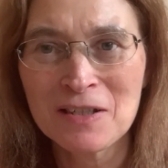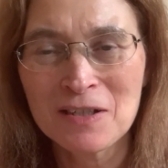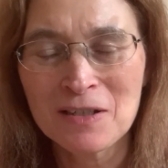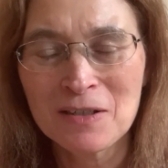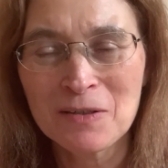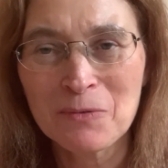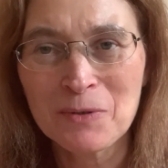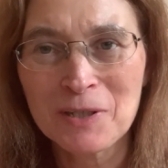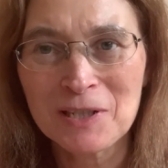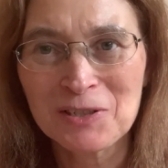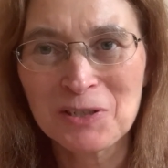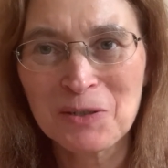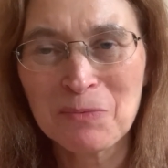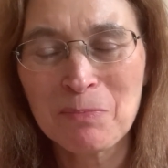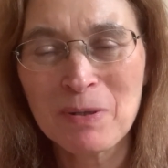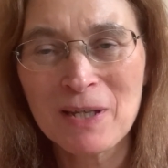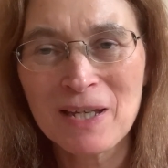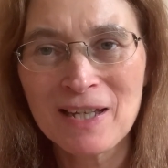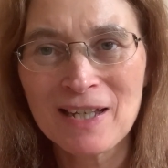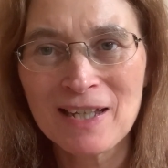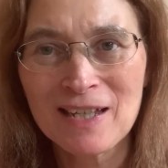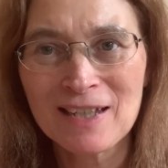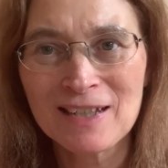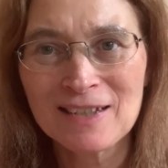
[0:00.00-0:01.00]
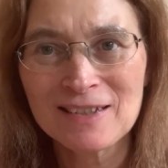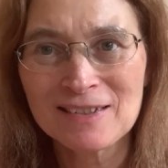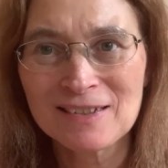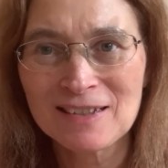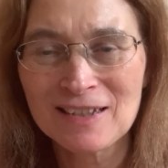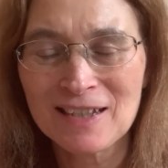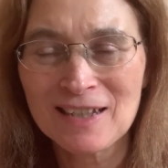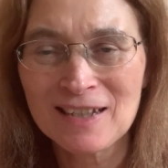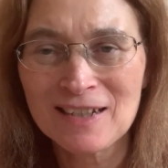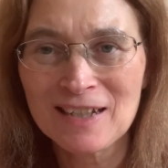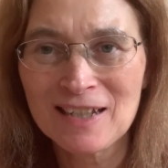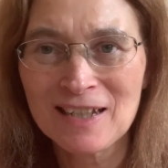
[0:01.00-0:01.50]
which appears
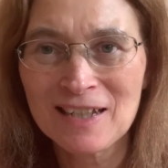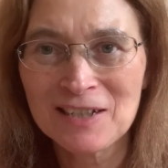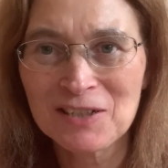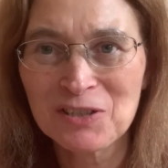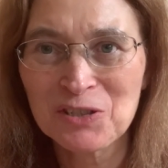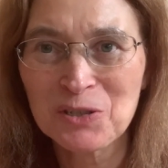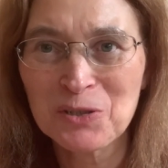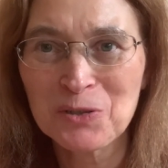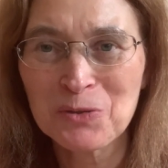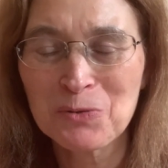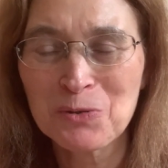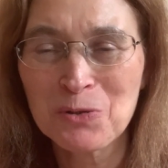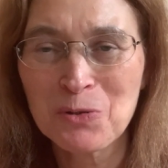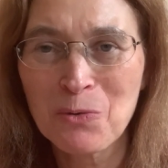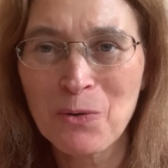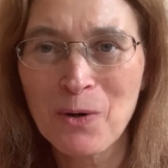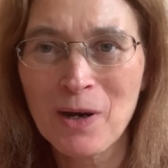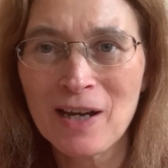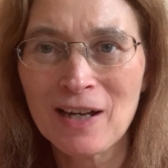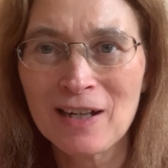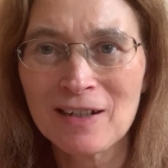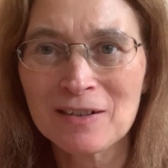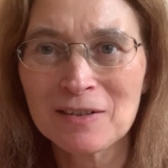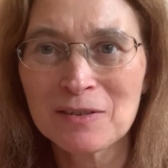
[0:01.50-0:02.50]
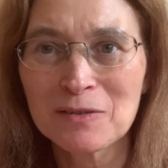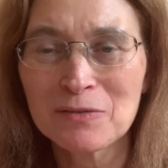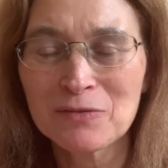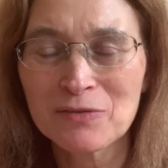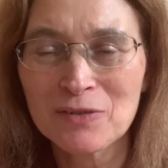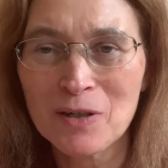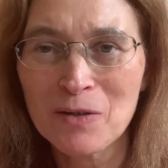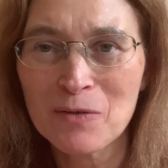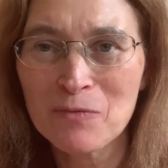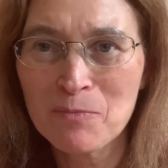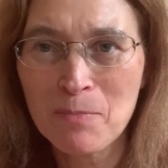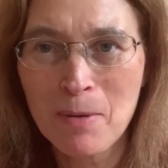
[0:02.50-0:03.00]
in issue 12
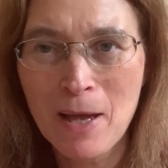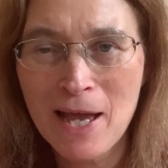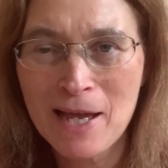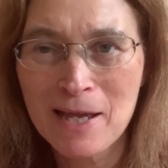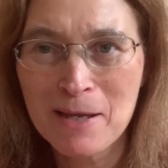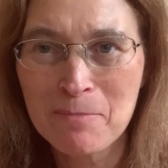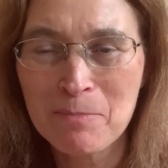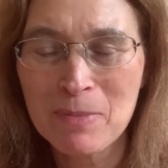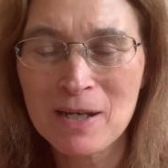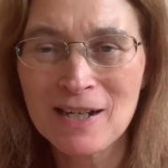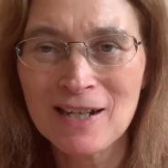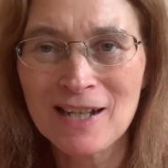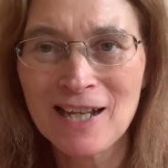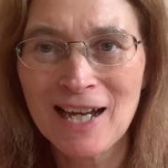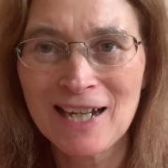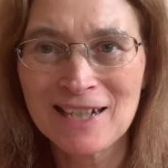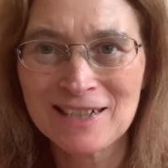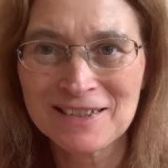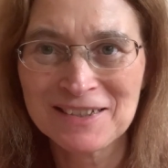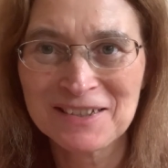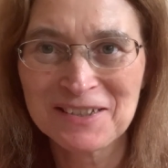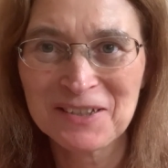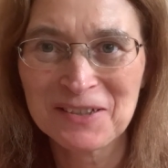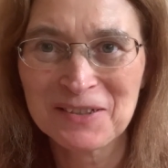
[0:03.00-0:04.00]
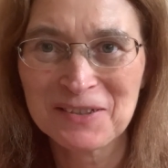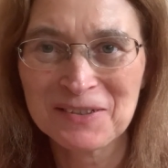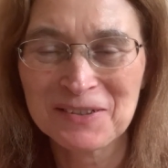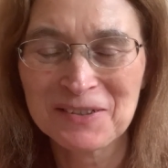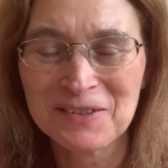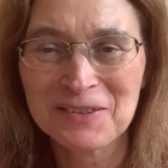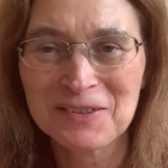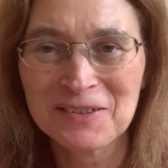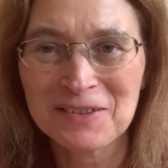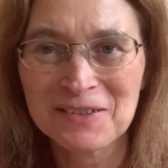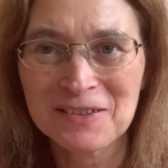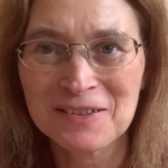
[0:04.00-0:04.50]
of Paper
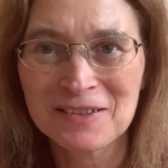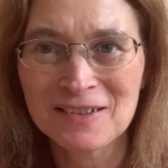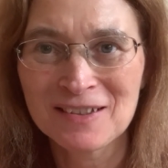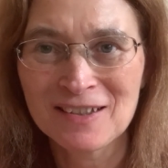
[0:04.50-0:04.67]
Lanterns.